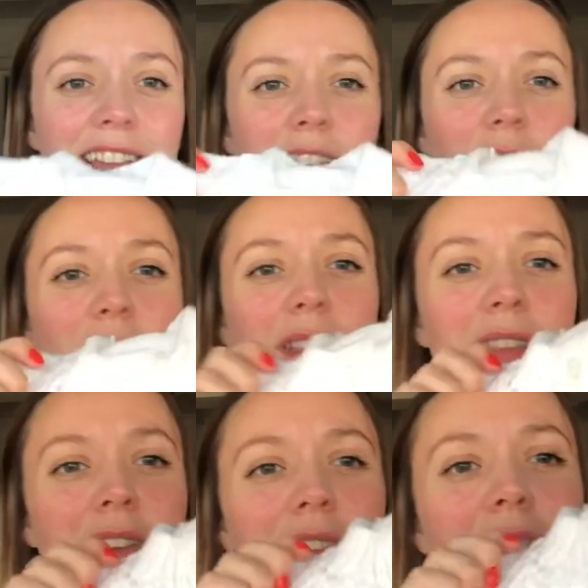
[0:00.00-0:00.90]
Now
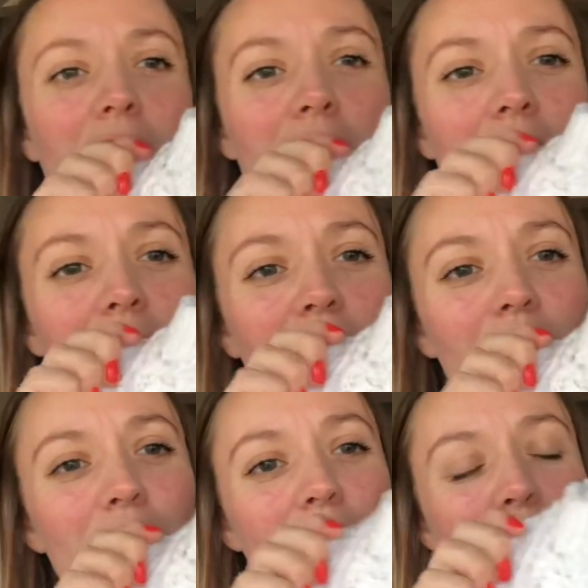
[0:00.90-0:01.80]
these are
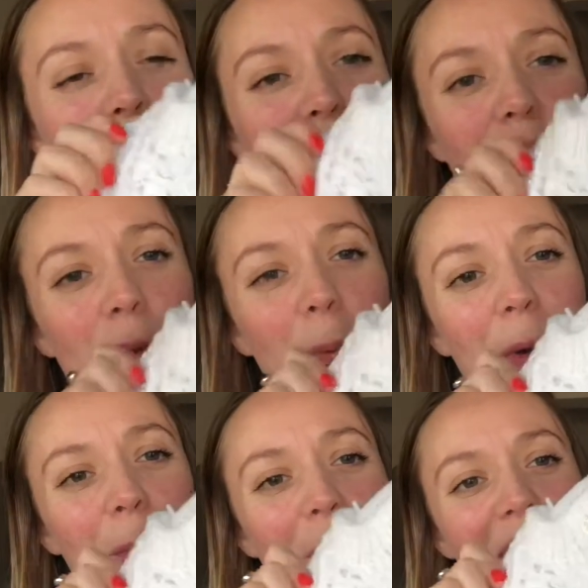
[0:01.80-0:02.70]

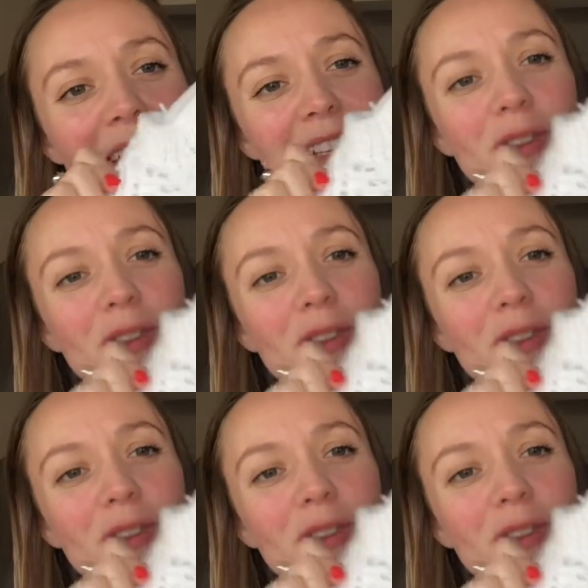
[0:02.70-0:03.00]
super white.